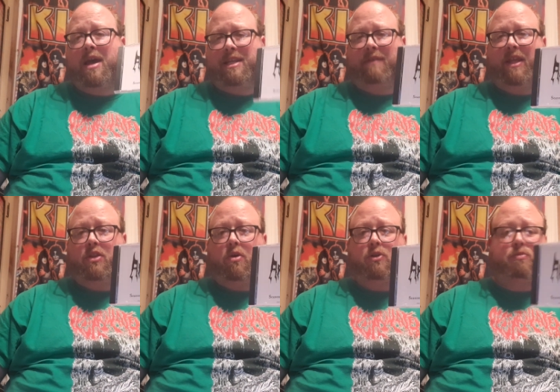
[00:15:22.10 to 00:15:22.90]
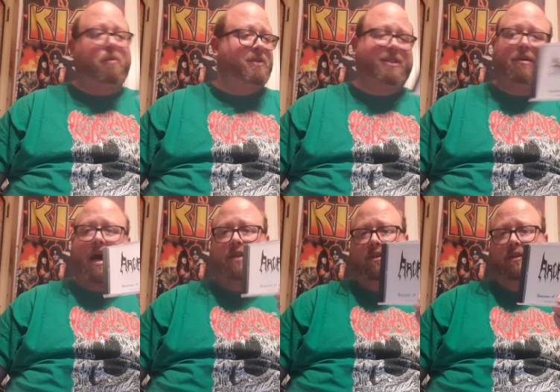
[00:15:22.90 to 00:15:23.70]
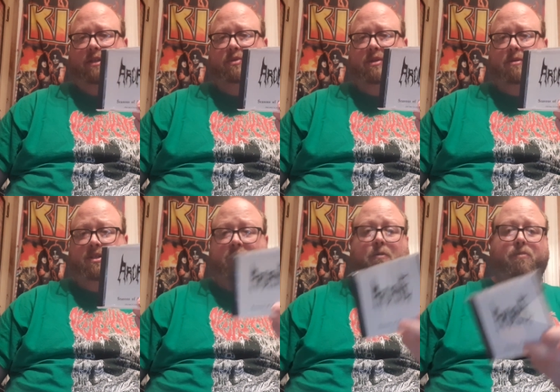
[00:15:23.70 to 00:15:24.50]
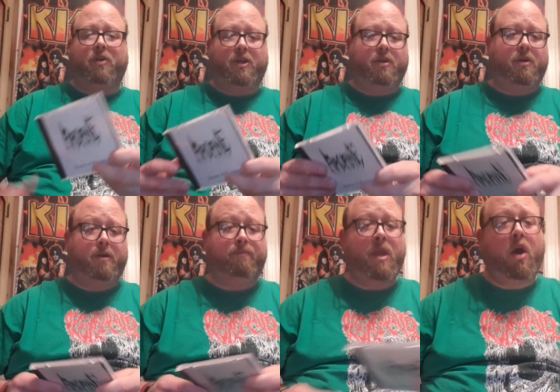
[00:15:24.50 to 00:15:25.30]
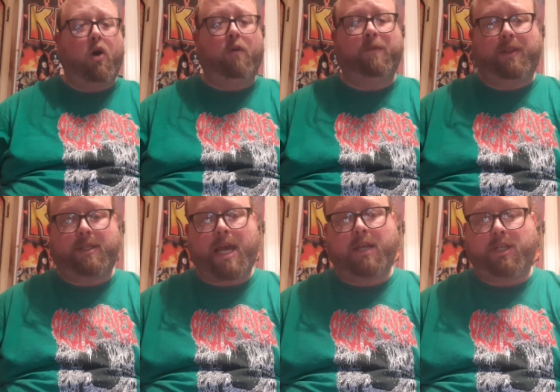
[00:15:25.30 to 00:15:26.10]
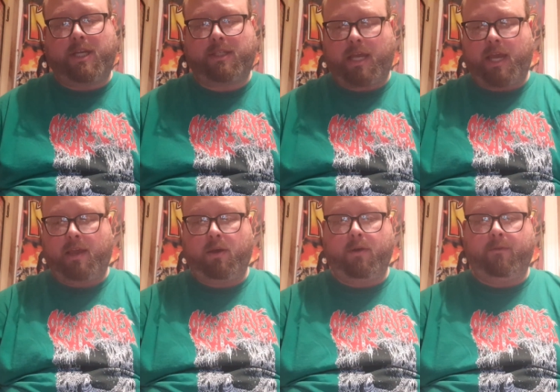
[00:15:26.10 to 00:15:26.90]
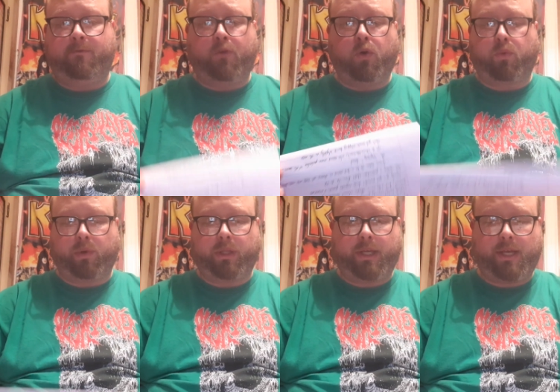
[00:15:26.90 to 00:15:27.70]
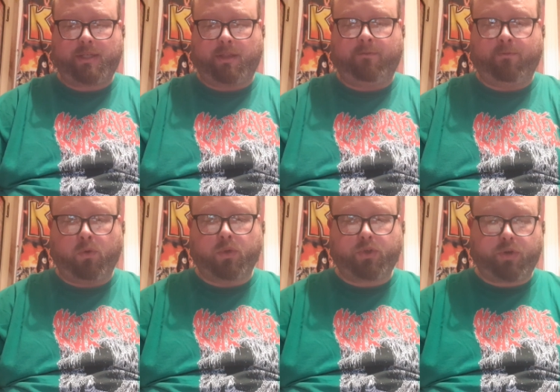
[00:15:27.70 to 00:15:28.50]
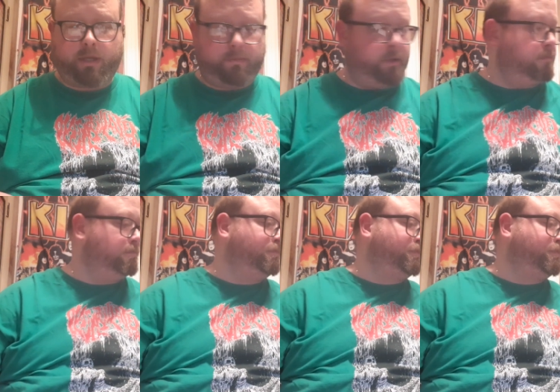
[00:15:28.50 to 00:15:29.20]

definitely noticeable but still i thought this was still pretty good hopefully this actually gets a full release and the full treatment